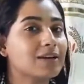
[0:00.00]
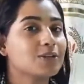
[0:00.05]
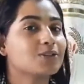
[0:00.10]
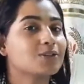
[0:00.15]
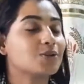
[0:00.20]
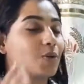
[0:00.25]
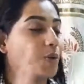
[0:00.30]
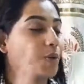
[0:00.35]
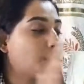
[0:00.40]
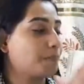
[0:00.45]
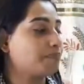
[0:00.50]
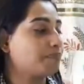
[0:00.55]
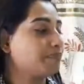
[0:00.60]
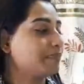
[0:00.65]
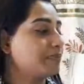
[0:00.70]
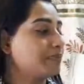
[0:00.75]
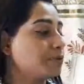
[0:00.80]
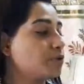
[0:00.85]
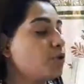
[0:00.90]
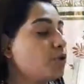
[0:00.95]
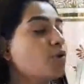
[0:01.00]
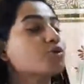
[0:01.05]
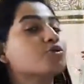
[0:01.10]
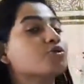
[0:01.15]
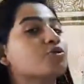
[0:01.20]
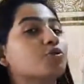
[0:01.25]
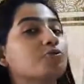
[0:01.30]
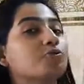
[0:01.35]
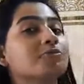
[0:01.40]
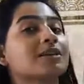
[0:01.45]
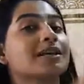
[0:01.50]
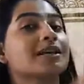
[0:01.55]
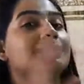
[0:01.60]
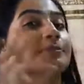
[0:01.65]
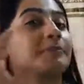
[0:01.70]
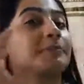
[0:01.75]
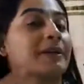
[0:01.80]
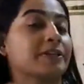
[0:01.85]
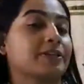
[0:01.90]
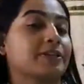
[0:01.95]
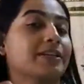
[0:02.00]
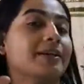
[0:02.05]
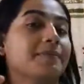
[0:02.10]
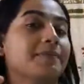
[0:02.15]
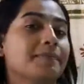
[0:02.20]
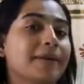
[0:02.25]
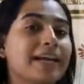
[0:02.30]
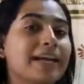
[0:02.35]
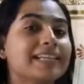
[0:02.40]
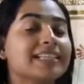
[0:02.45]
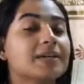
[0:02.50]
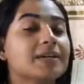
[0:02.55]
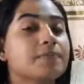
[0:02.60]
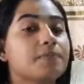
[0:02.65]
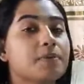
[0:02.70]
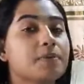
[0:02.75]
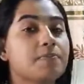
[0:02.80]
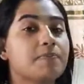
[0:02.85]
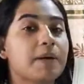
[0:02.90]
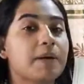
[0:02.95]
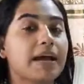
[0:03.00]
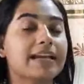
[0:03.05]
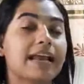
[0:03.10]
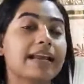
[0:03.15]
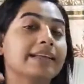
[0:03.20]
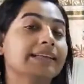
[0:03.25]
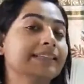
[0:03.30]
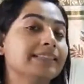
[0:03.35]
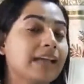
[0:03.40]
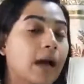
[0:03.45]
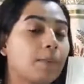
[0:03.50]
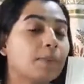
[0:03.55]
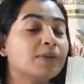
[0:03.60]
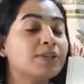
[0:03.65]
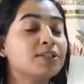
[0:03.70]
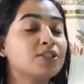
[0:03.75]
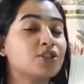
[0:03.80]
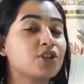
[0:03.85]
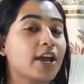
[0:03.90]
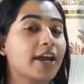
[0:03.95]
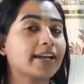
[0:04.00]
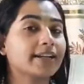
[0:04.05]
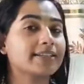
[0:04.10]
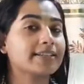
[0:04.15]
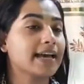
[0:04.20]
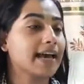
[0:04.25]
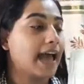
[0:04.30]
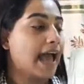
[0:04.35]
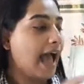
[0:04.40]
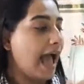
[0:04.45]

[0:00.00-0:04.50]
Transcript: So those rooms are specially made and prepared and double checked